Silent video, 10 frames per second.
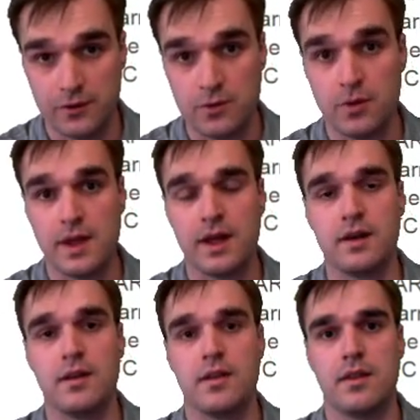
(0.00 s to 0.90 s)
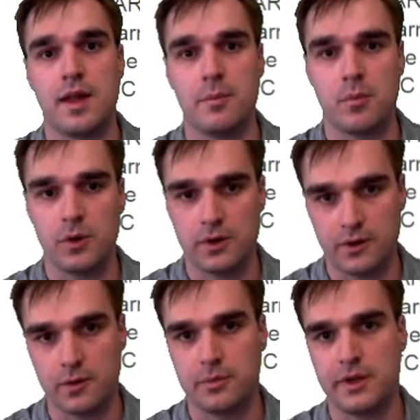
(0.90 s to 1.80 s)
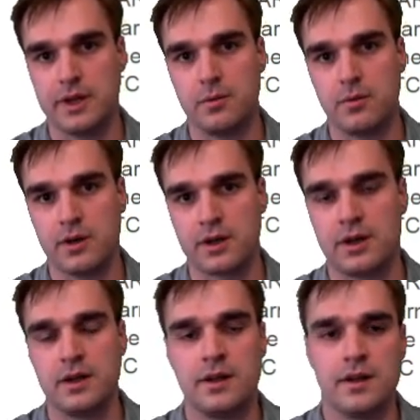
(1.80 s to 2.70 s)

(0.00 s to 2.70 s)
do that boilerplate work